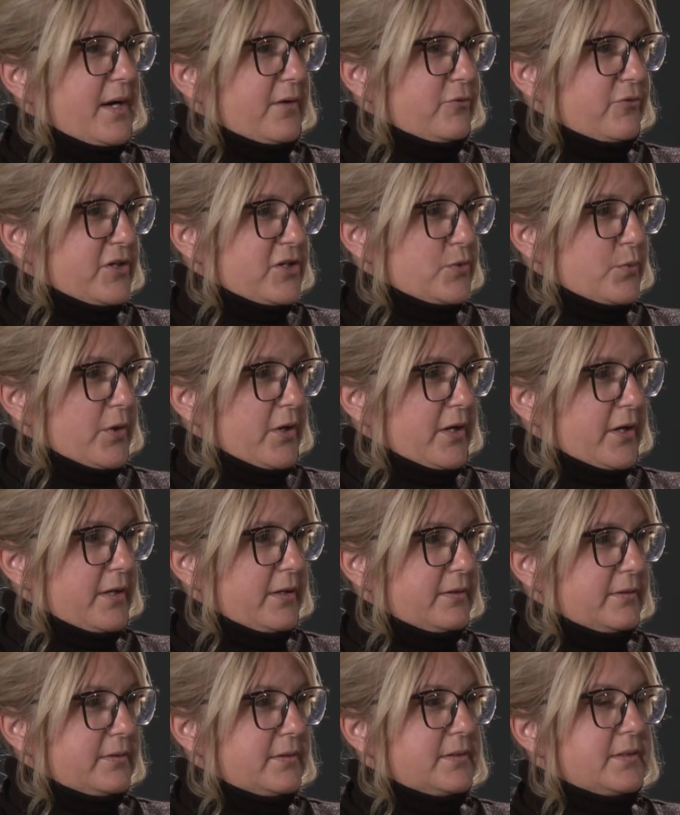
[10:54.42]
outreach
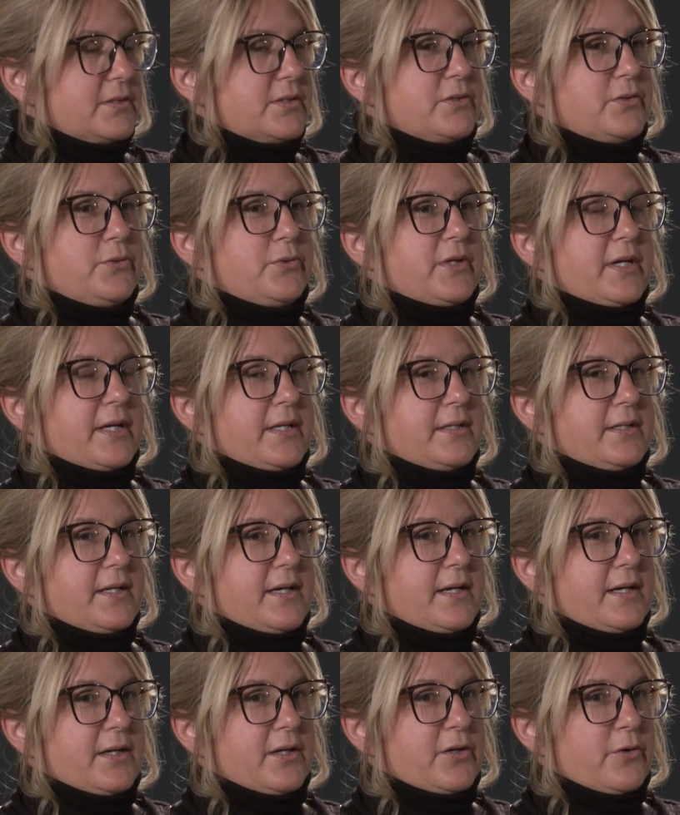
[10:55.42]
worker who can
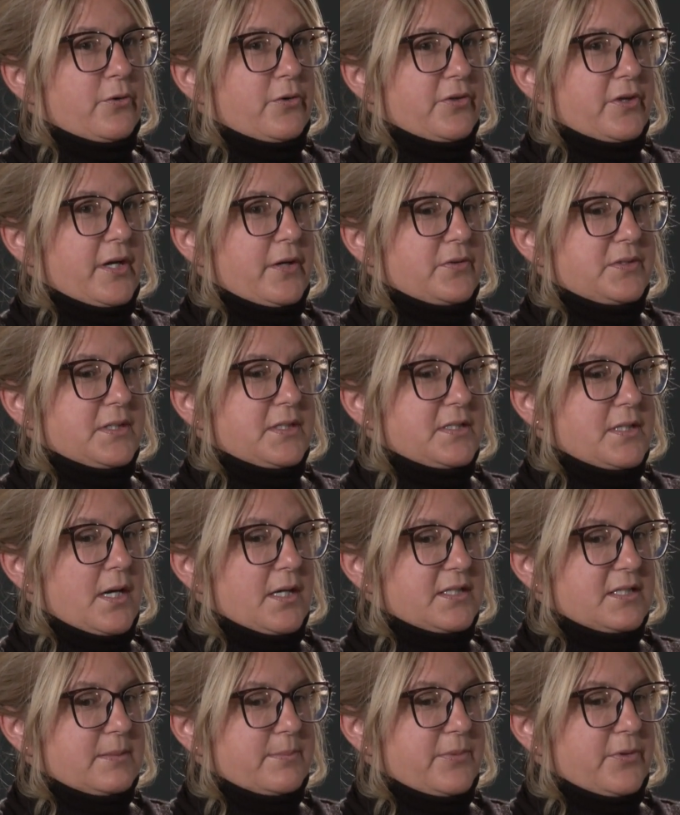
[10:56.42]
go to the house and
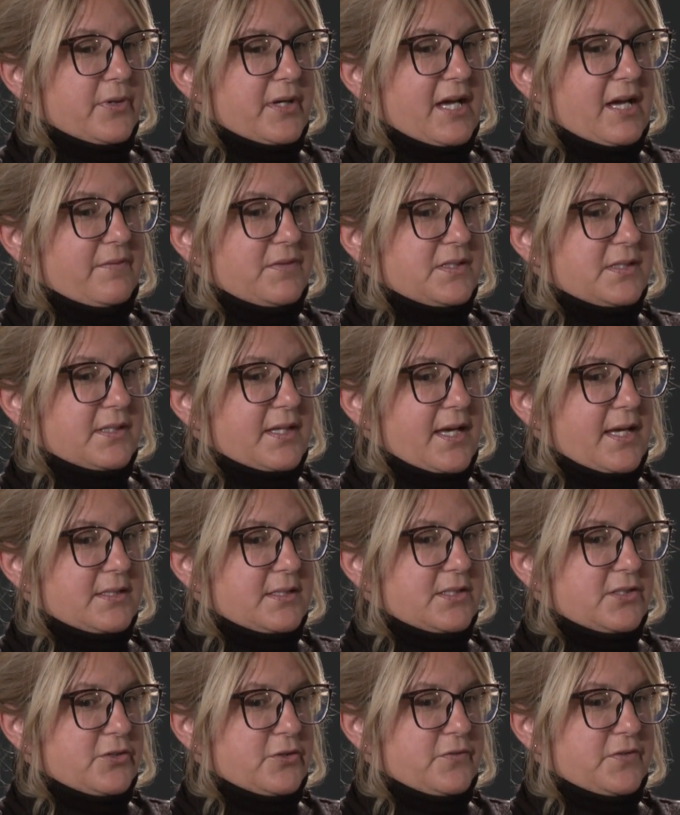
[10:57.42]
talk to them about
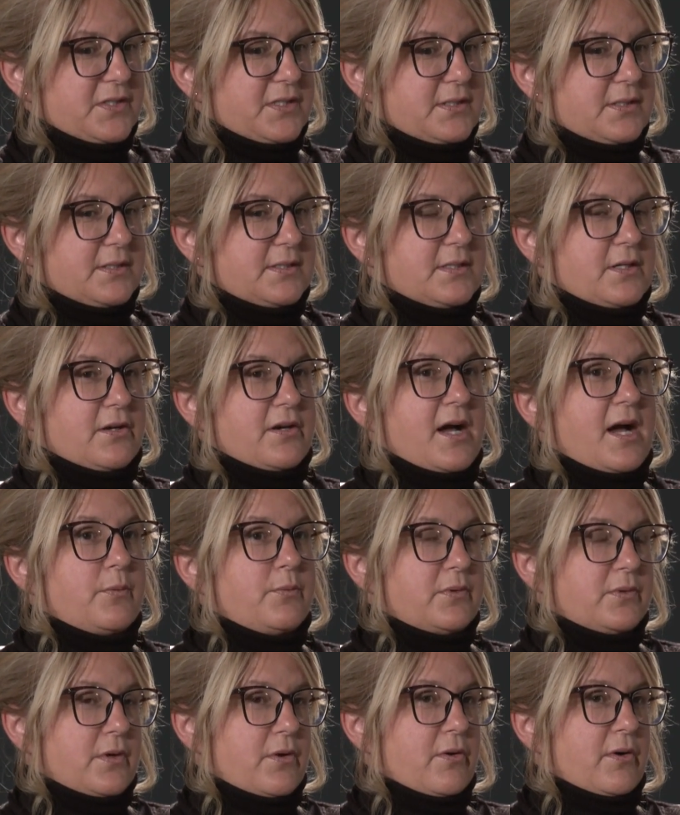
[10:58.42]
CASA services, and
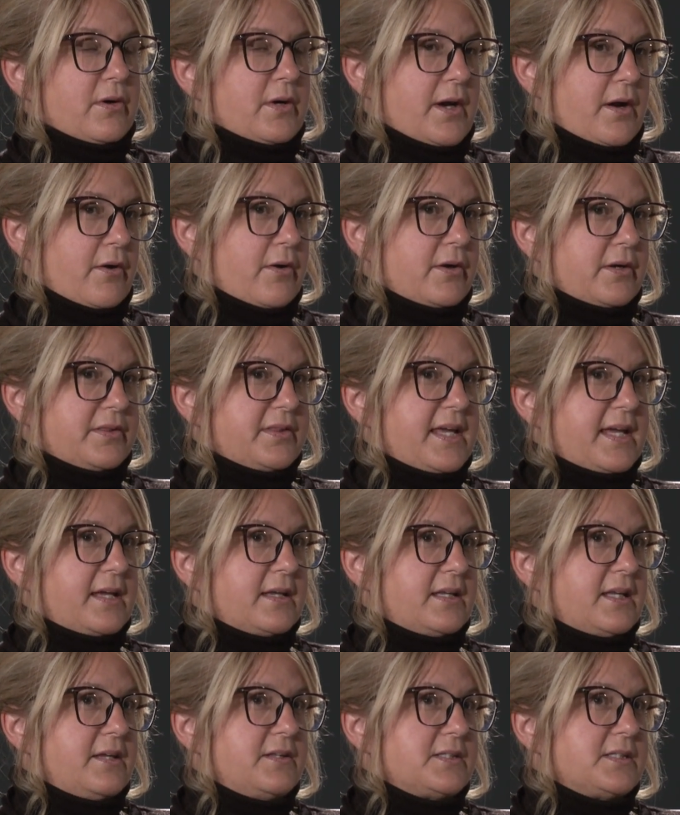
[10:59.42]
or they
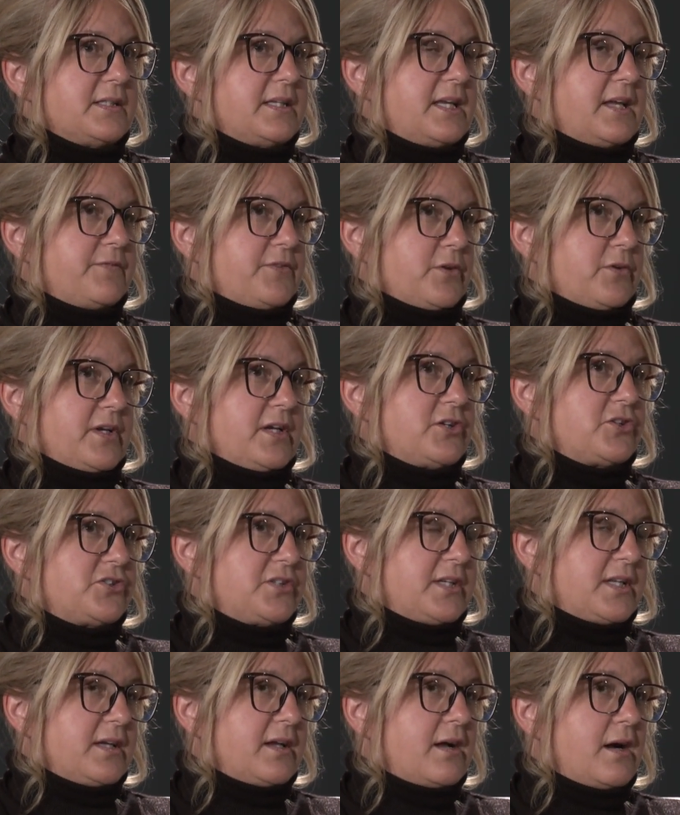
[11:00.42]
can easily, if they're
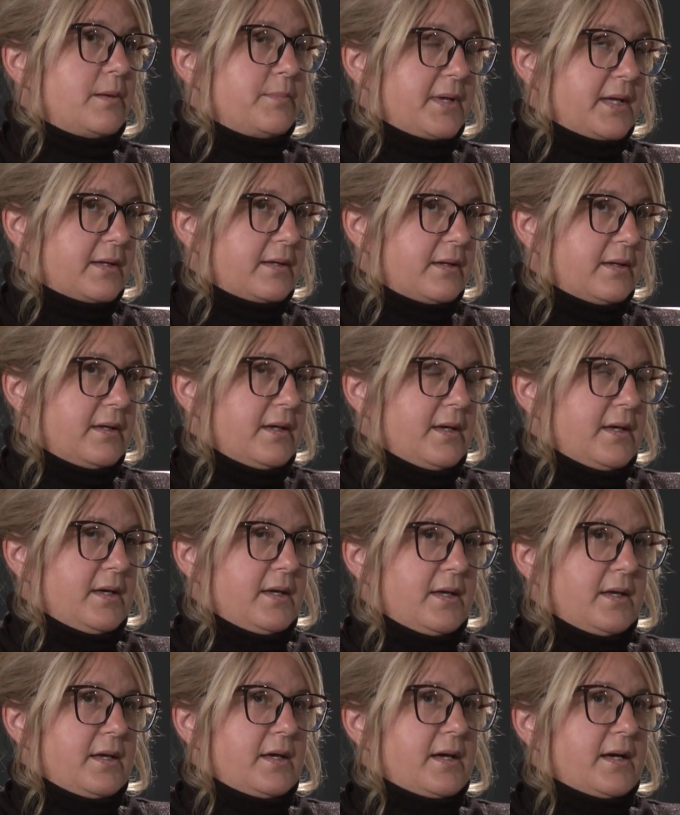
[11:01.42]
interested in coming,
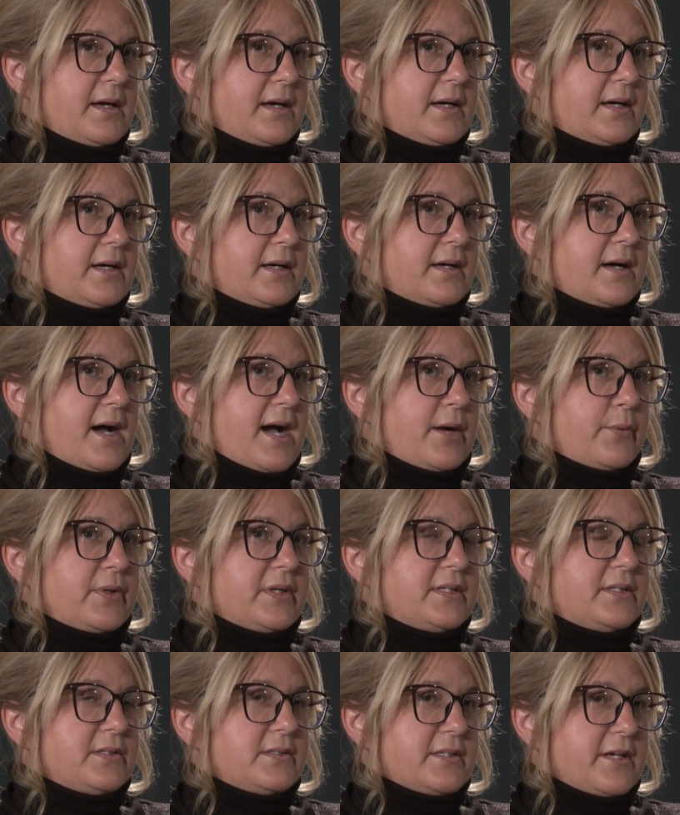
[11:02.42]
I
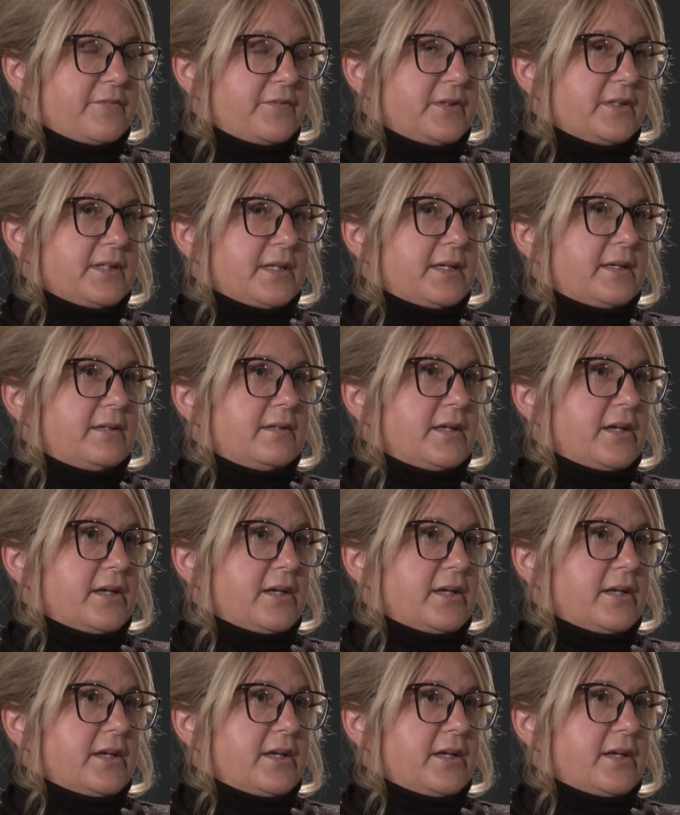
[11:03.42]
would definitely